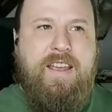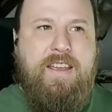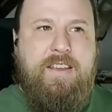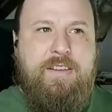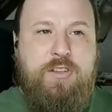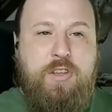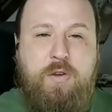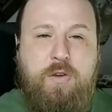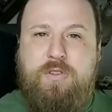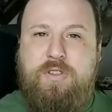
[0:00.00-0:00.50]

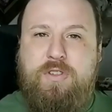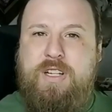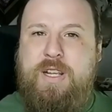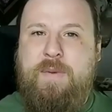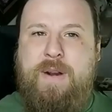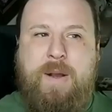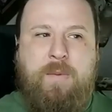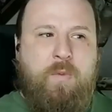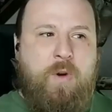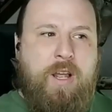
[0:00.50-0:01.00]
usually
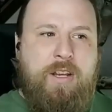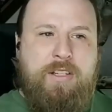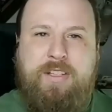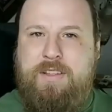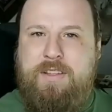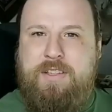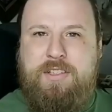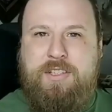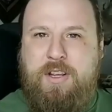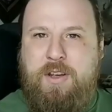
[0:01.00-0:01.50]
when I'm
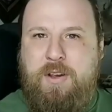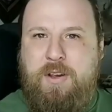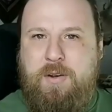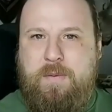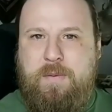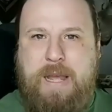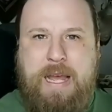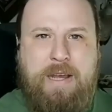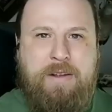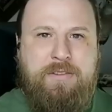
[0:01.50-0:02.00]
watching the
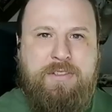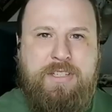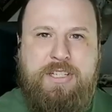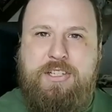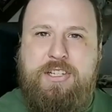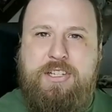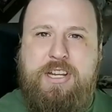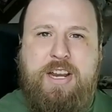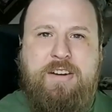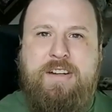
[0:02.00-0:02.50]
show, I'll see
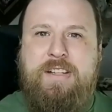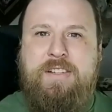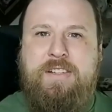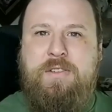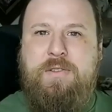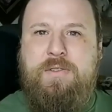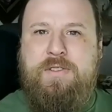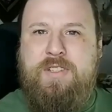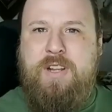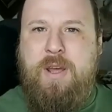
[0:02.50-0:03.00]
Sheridan
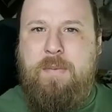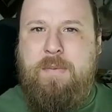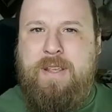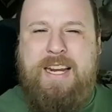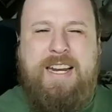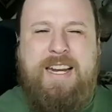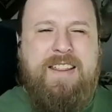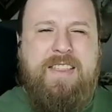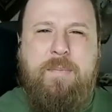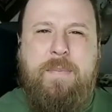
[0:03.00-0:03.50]
do something,
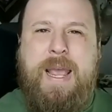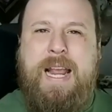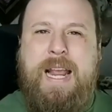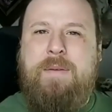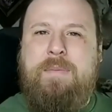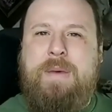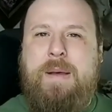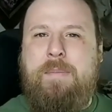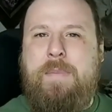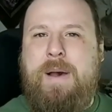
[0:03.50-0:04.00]
and in the back
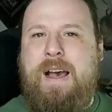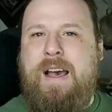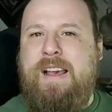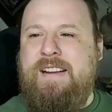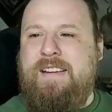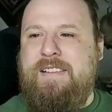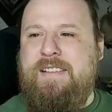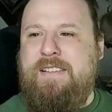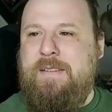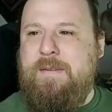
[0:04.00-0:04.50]
of my
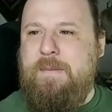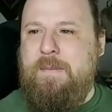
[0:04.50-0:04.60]
mind,